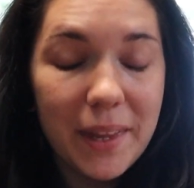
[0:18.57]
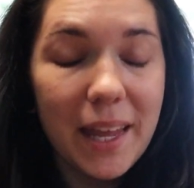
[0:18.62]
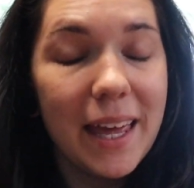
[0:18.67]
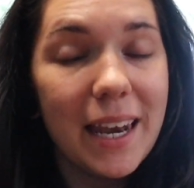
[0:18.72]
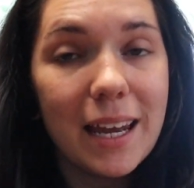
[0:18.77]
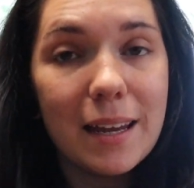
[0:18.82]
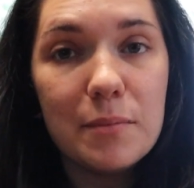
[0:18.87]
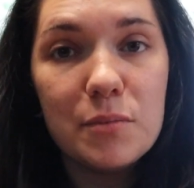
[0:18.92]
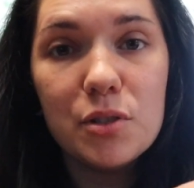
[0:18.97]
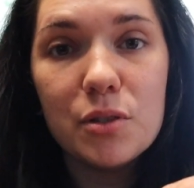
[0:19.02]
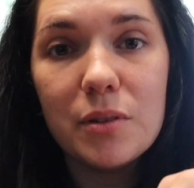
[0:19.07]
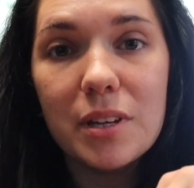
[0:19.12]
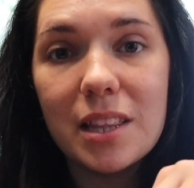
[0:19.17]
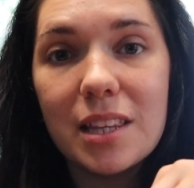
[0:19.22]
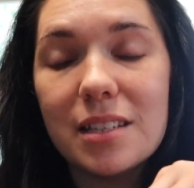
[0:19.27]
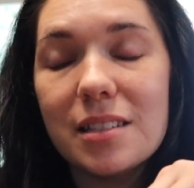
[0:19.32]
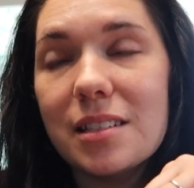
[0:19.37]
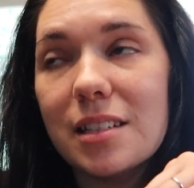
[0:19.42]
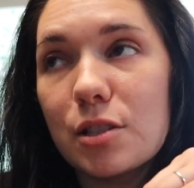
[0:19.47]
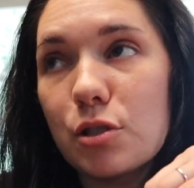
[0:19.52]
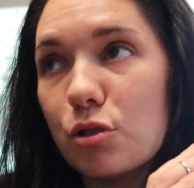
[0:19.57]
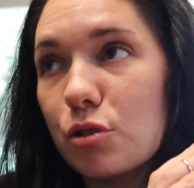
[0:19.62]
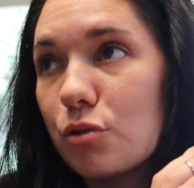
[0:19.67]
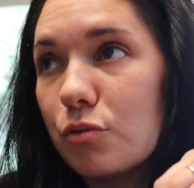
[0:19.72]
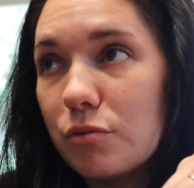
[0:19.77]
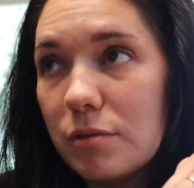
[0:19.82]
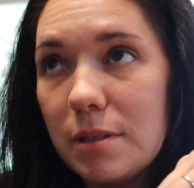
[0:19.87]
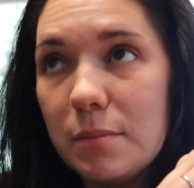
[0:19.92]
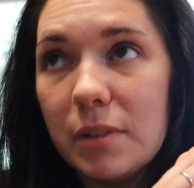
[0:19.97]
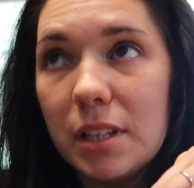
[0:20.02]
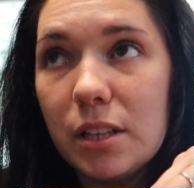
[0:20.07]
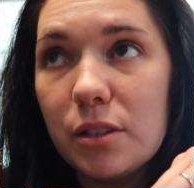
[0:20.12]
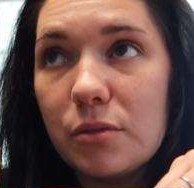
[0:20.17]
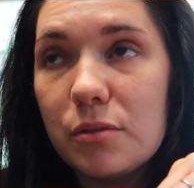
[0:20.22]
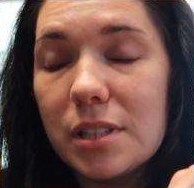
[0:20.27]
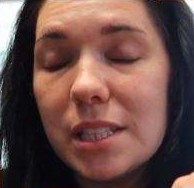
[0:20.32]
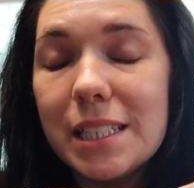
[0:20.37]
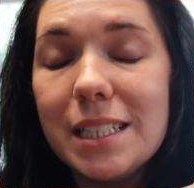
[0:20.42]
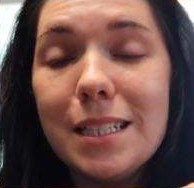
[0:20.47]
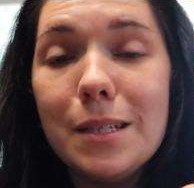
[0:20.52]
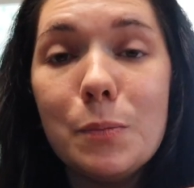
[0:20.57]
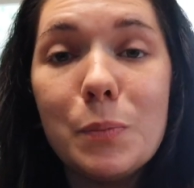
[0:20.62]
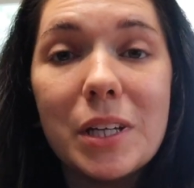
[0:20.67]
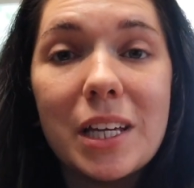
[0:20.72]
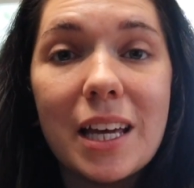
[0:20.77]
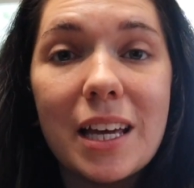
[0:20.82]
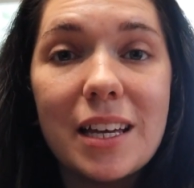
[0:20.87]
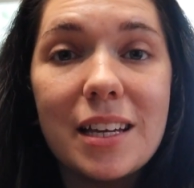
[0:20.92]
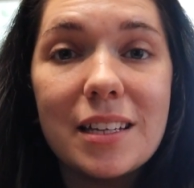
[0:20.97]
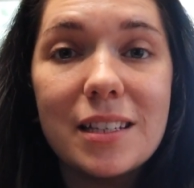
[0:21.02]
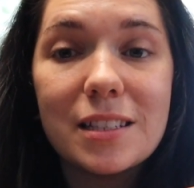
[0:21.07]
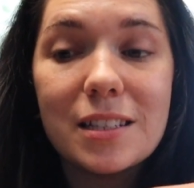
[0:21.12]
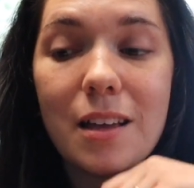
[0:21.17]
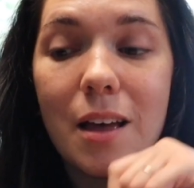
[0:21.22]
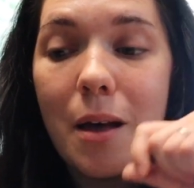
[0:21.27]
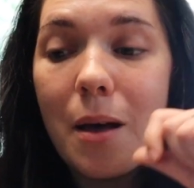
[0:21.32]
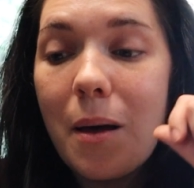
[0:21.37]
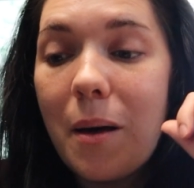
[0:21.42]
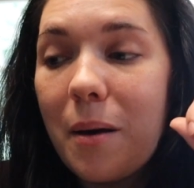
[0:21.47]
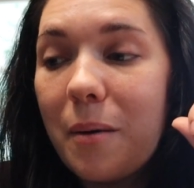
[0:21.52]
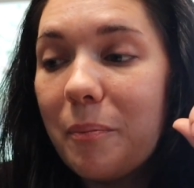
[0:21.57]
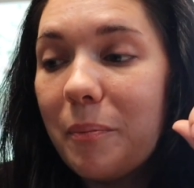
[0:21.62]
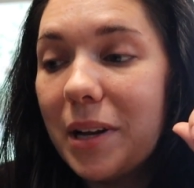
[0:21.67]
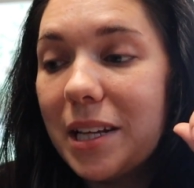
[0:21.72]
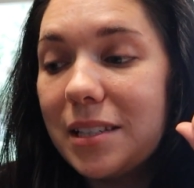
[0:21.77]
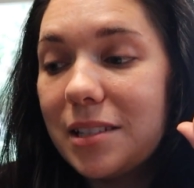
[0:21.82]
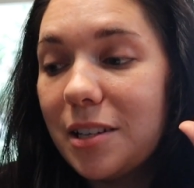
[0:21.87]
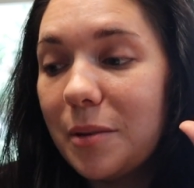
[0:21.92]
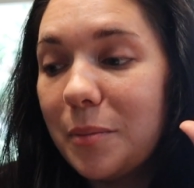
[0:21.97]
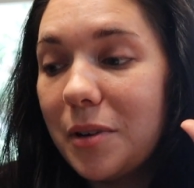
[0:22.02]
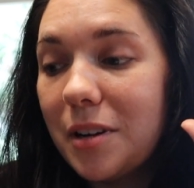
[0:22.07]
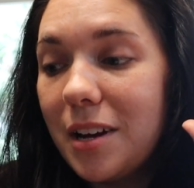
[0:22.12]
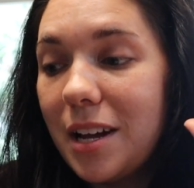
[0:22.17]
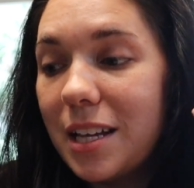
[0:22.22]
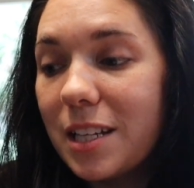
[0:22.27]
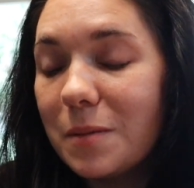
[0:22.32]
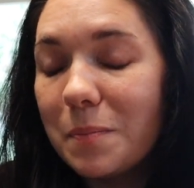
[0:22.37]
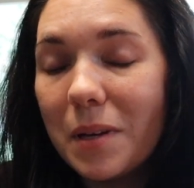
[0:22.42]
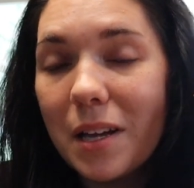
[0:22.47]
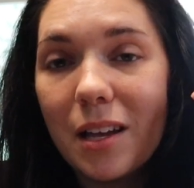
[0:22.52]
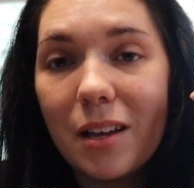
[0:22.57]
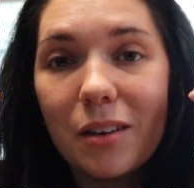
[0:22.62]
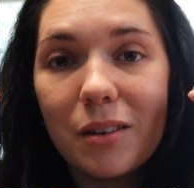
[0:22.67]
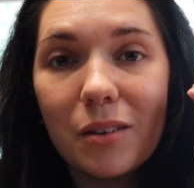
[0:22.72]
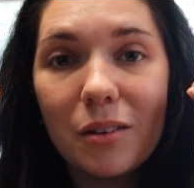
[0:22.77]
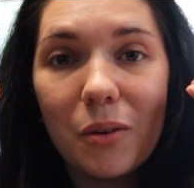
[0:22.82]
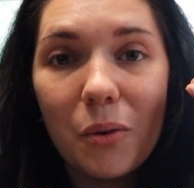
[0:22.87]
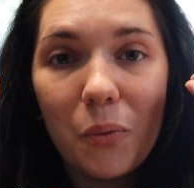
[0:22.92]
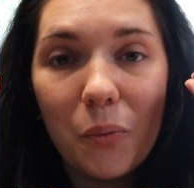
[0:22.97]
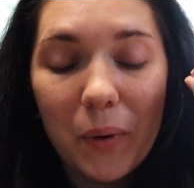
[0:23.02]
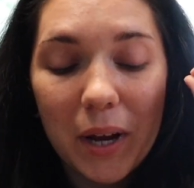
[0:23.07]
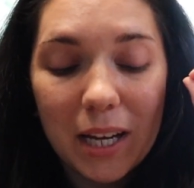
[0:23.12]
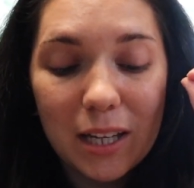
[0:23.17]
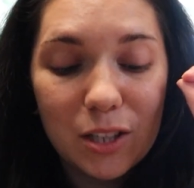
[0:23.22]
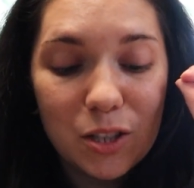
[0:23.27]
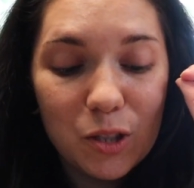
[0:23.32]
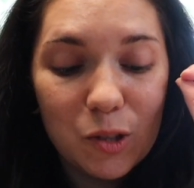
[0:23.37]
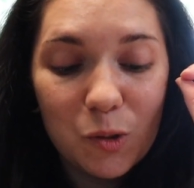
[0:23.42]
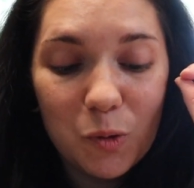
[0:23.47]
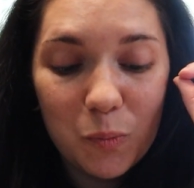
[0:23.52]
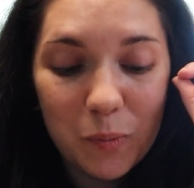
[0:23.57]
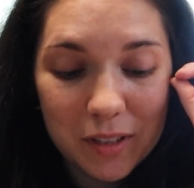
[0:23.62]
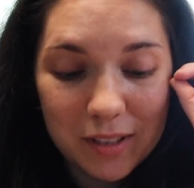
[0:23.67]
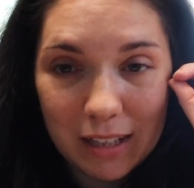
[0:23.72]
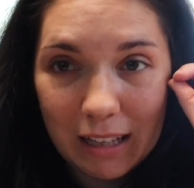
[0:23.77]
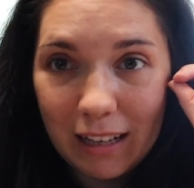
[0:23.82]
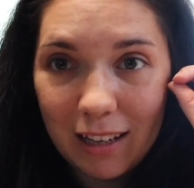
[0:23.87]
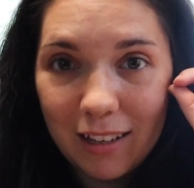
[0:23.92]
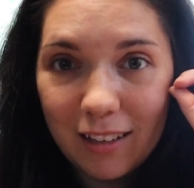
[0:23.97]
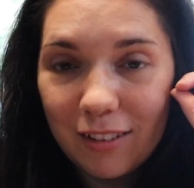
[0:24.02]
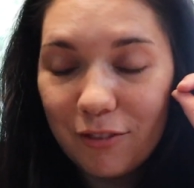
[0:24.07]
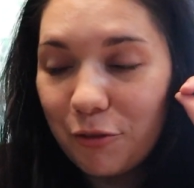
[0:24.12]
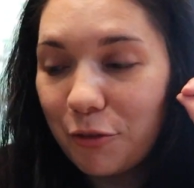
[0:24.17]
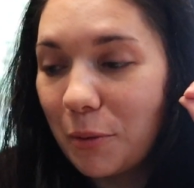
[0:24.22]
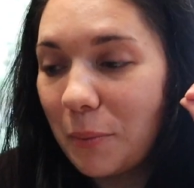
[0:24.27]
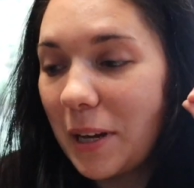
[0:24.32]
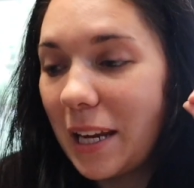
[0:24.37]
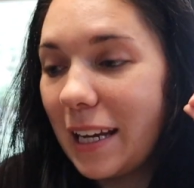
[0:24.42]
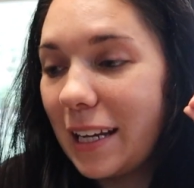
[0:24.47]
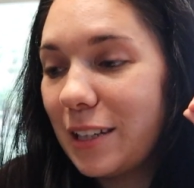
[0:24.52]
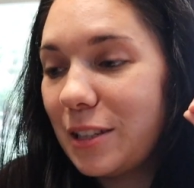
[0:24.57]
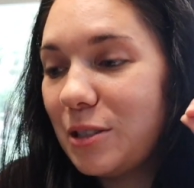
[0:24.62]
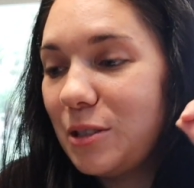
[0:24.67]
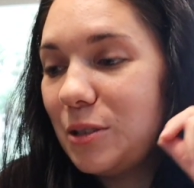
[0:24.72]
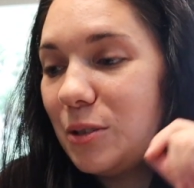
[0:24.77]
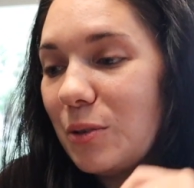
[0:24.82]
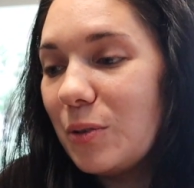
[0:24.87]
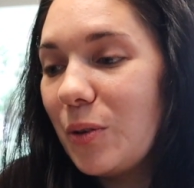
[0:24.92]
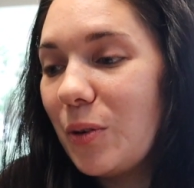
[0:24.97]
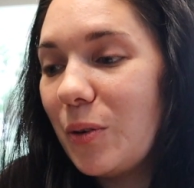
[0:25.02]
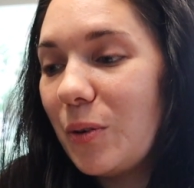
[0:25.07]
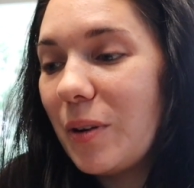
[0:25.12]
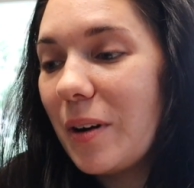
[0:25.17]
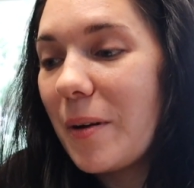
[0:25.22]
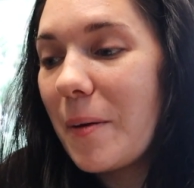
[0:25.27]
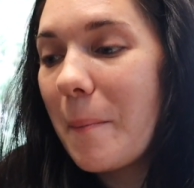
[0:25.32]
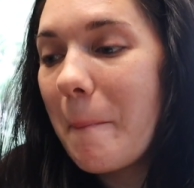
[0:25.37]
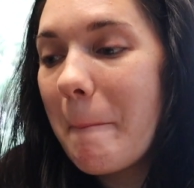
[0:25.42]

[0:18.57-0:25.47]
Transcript: and I'm doing this extremely loosely because my summer has been way too busy for me to